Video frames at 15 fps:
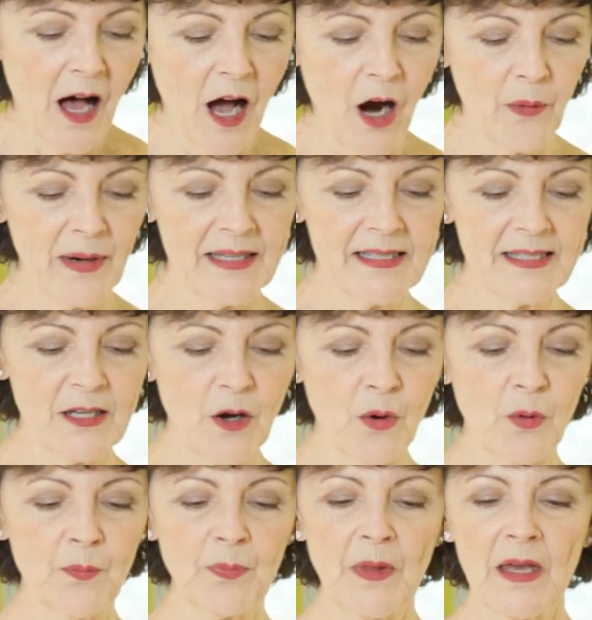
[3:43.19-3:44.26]
All right,
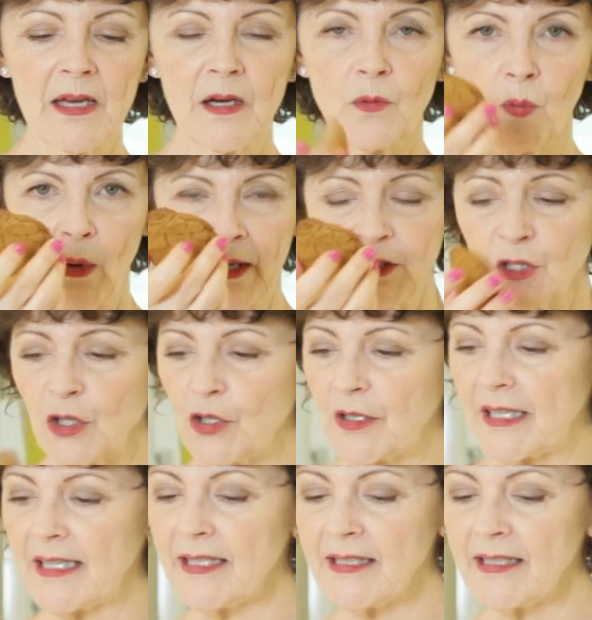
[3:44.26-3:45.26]
so 1 cookie.